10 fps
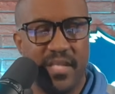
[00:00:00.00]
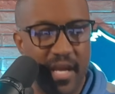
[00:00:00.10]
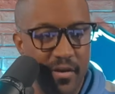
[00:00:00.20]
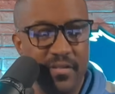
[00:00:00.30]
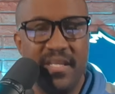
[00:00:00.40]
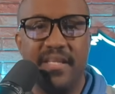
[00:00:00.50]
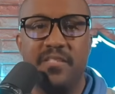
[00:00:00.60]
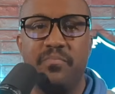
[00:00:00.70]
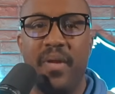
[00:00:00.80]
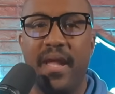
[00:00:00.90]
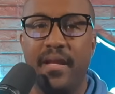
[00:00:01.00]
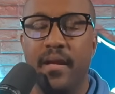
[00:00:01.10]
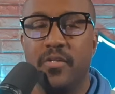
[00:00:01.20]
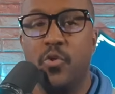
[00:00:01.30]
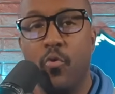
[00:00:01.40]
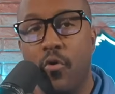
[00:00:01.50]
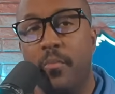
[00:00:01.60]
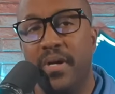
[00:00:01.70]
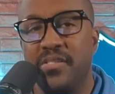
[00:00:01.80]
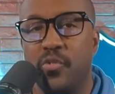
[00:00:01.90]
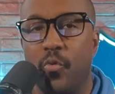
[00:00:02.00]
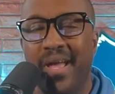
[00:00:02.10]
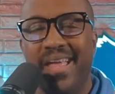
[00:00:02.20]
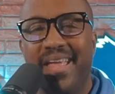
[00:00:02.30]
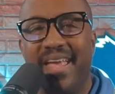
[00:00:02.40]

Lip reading: tears his pectoral muscle